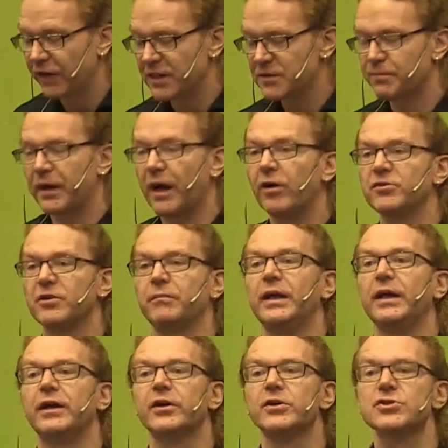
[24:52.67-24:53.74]
us browser
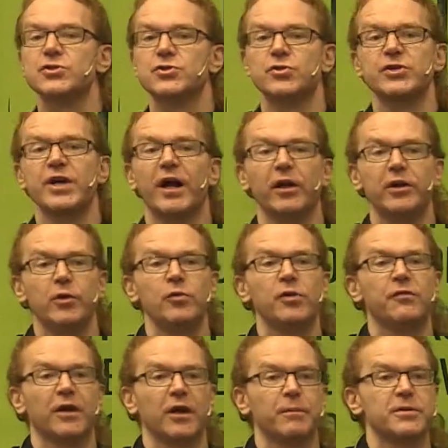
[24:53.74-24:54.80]
makers to tell you
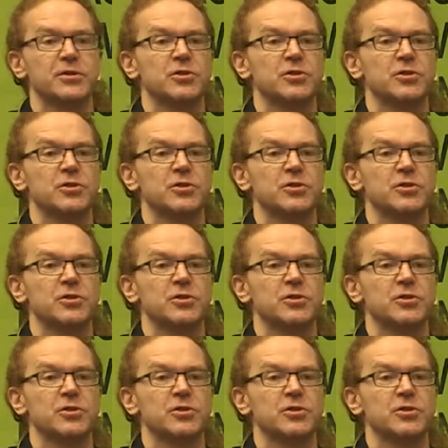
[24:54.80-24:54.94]
developers